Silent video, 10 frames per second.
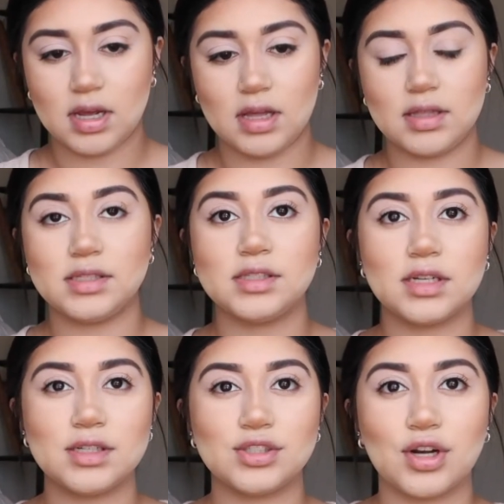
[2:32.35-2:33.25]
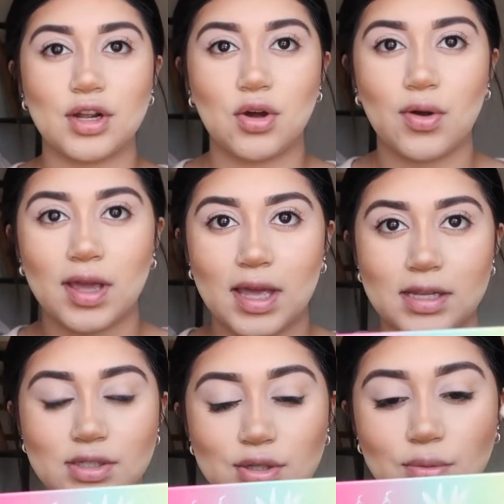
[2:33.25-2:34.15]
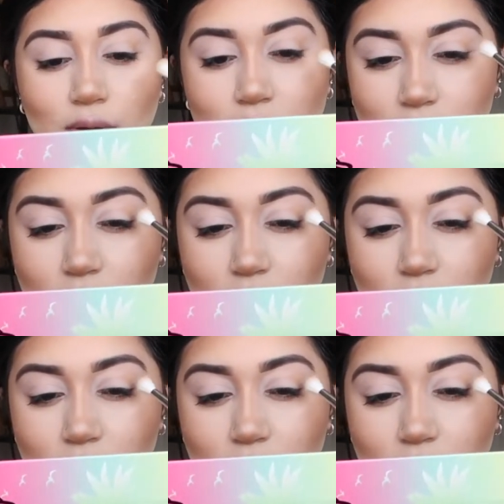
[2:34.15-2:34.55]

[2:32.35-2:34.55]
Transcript: And this is going to start going into the